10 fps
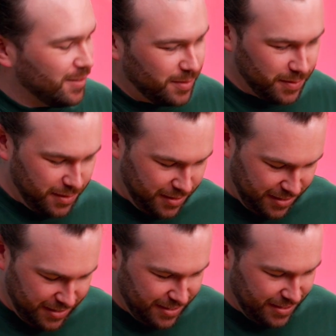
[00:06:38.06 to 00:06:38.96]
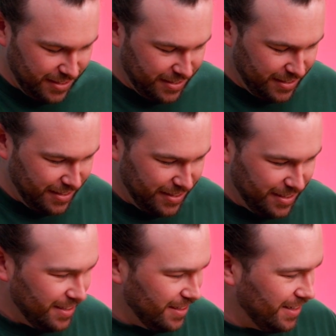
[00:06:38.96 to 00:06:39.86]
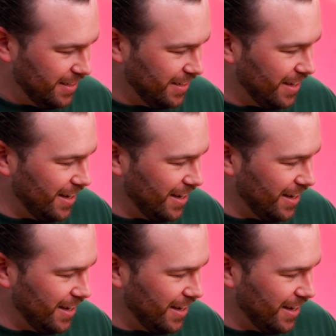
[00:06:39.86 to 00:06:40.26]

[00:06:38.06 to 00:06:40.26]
[no speech]